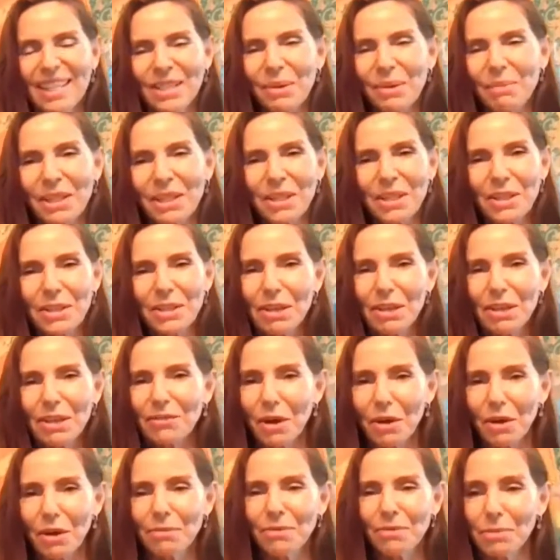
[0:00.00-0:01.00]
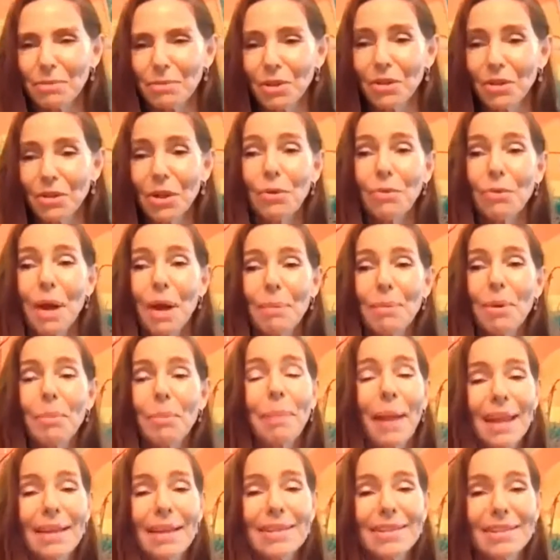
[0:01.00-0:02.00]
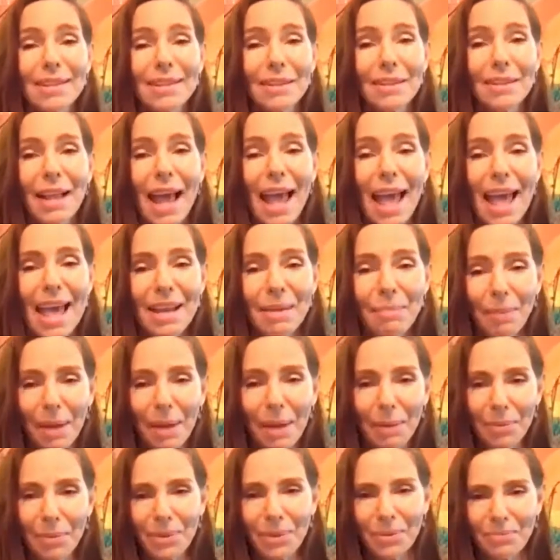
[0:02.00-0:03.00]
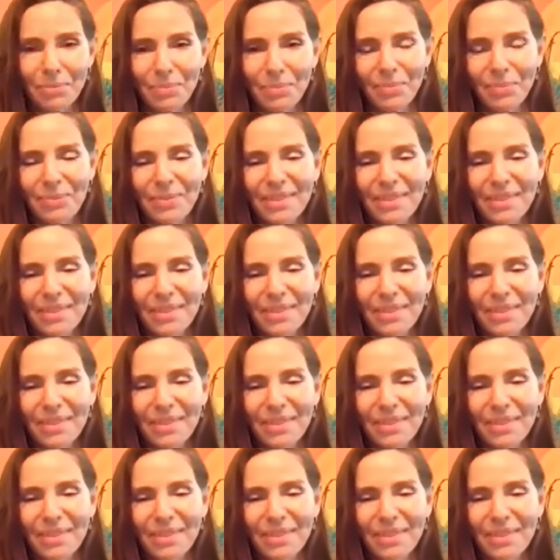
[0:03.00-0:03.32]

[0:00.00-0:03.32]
So make yourself comfortable, grab a pencil and a paper.